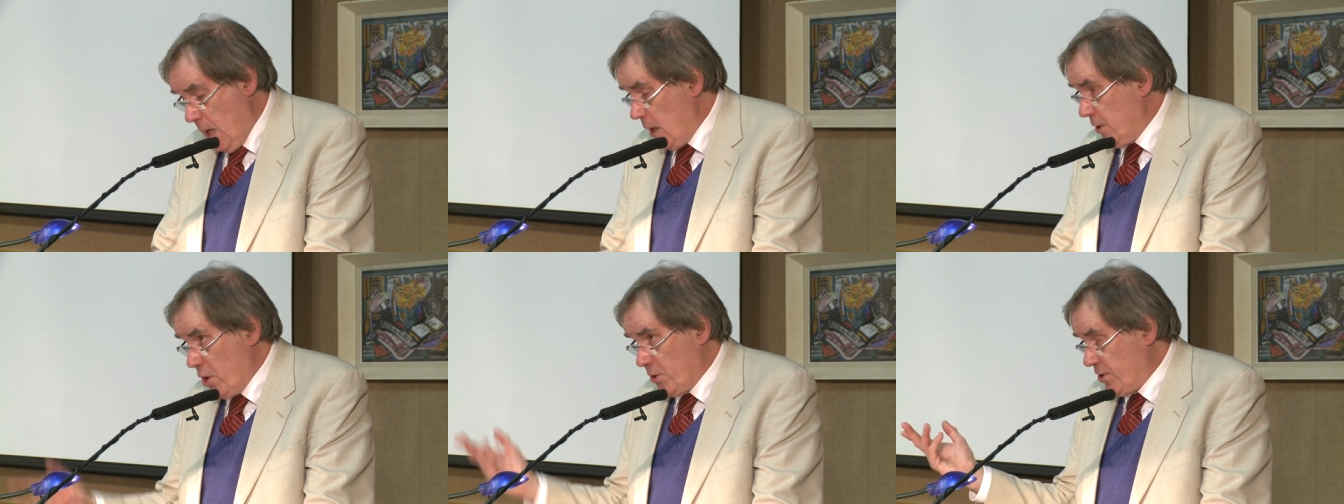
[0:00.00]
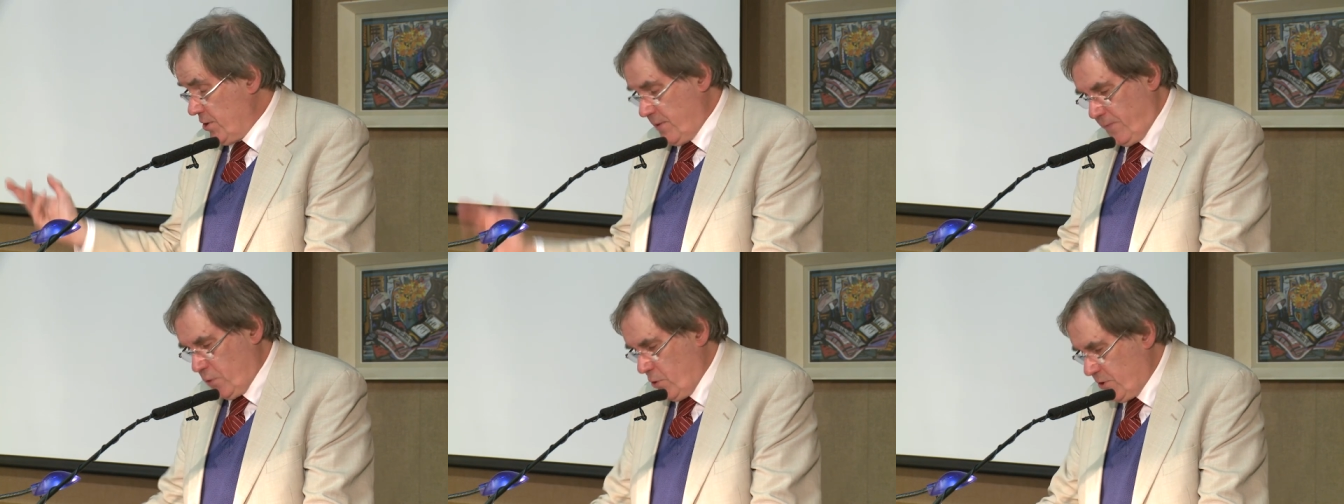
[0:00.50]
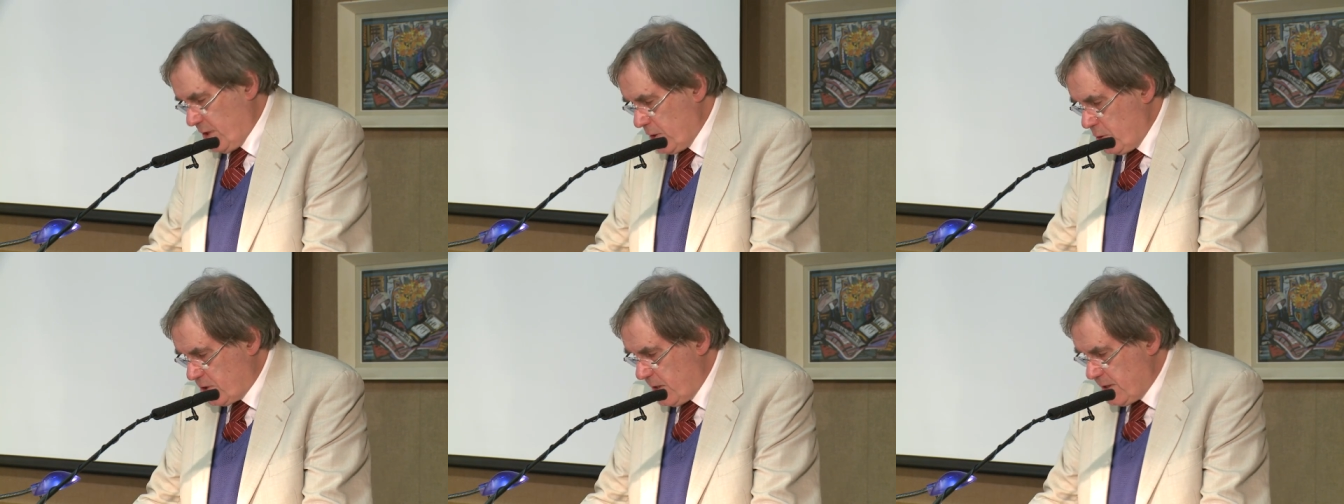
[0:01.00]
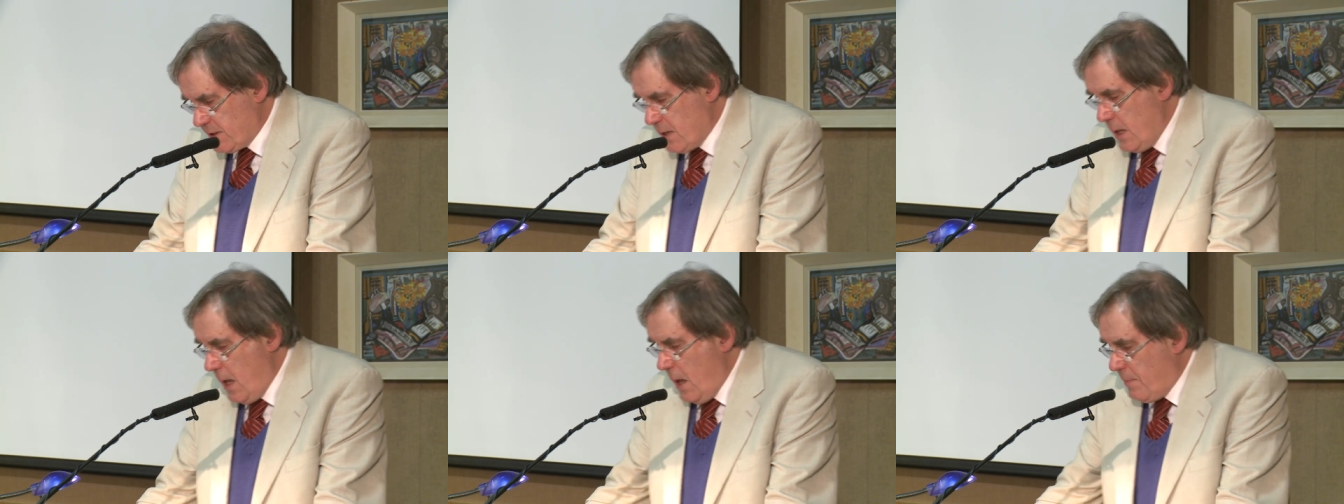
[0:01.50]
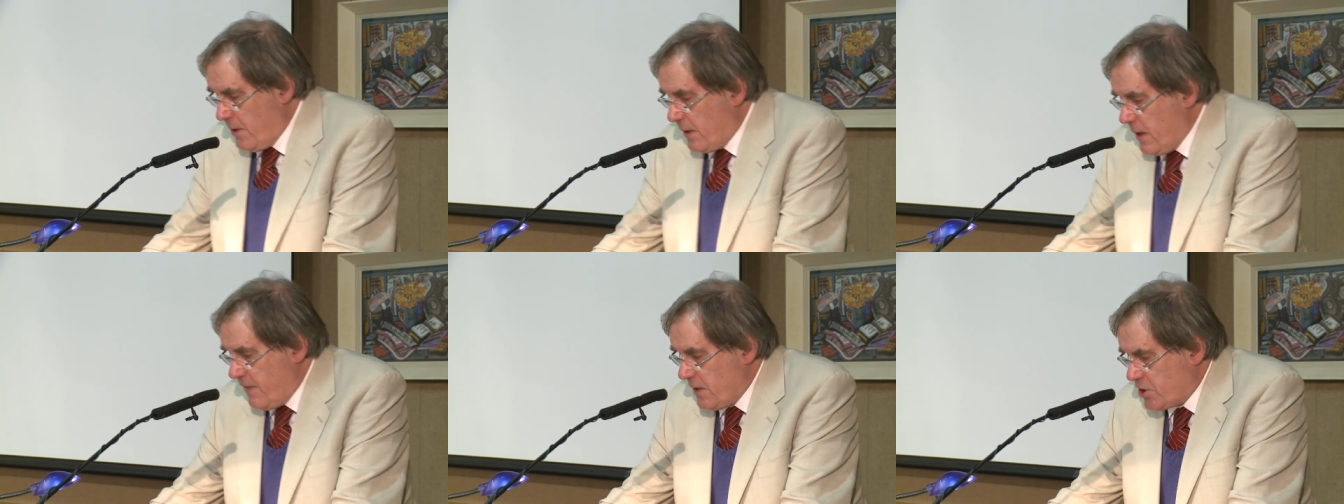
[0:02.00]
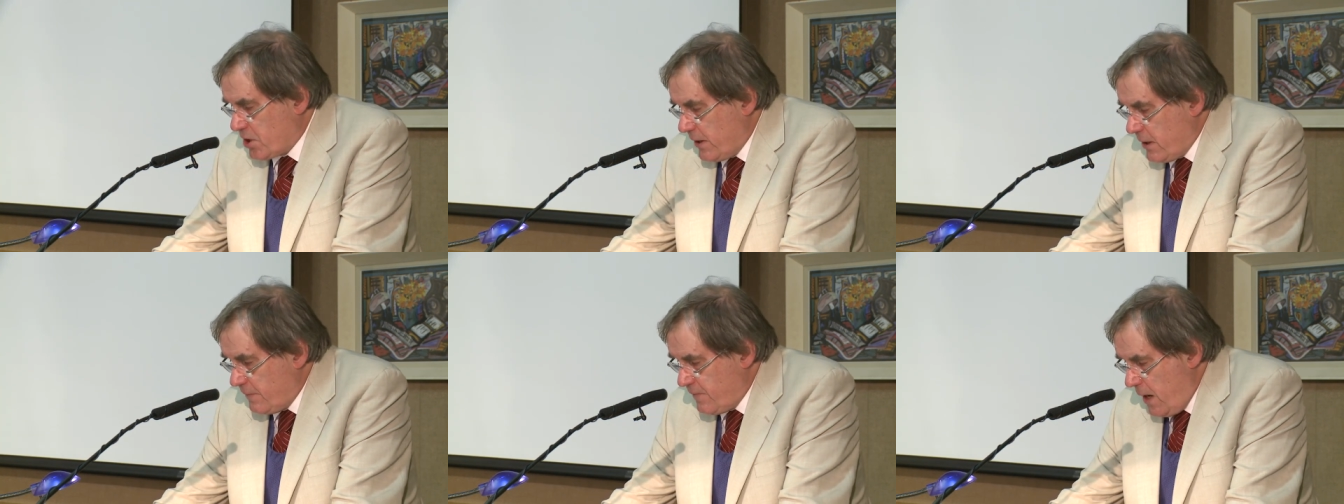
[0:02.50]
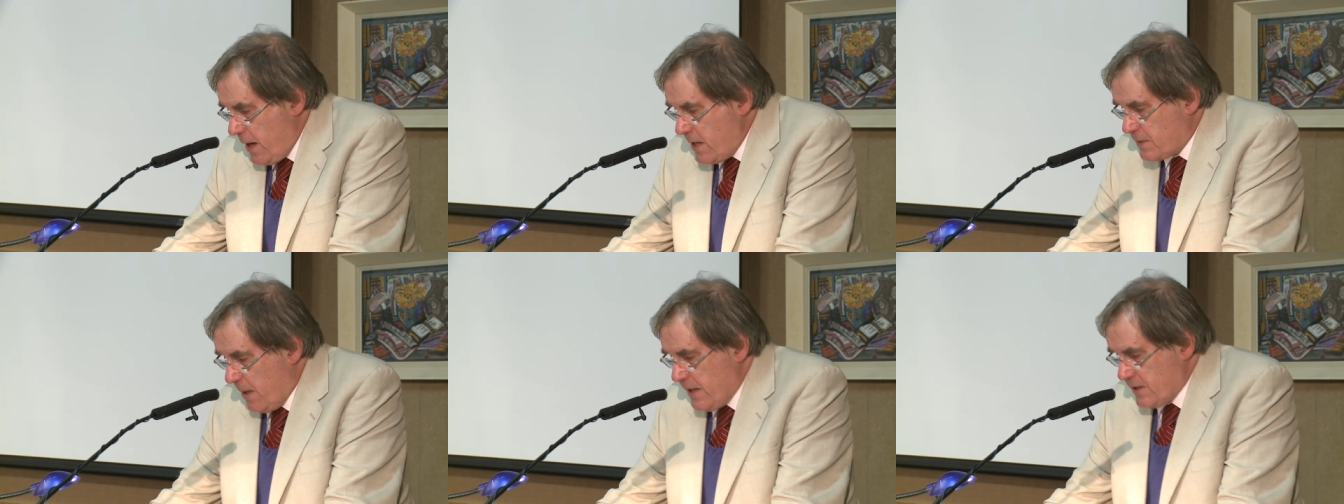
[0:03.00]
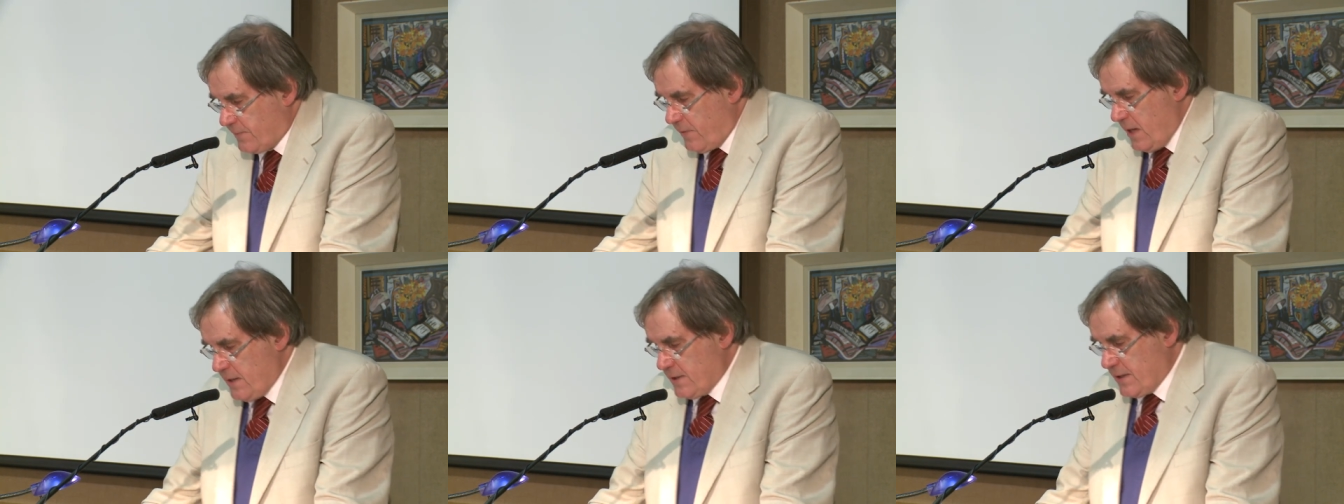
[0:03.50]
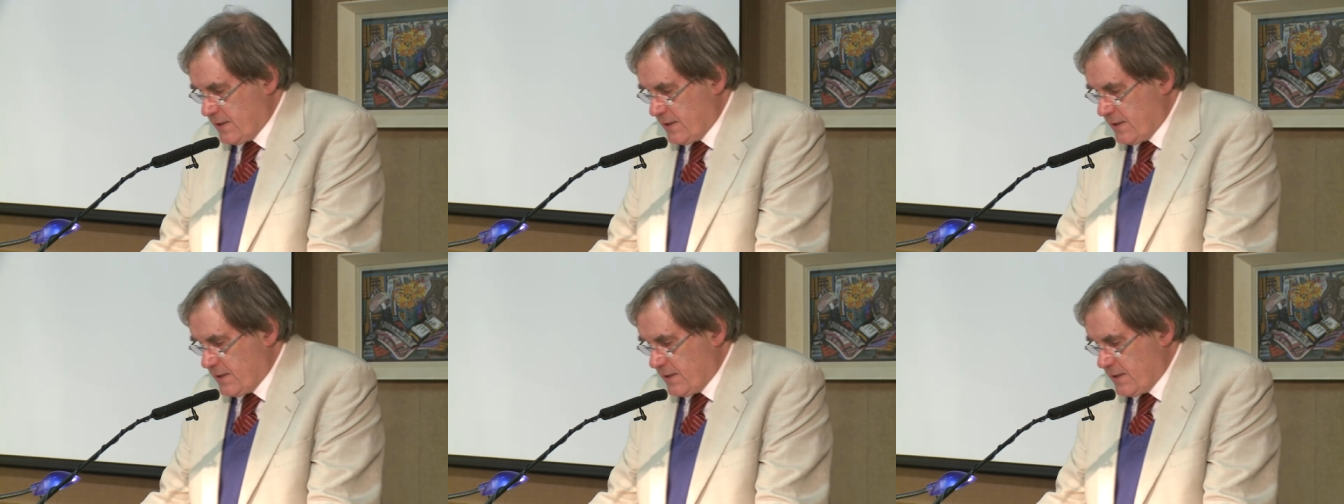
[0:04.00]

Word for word: Uh, doctors, of course, are useless, but eventually advised by his friends,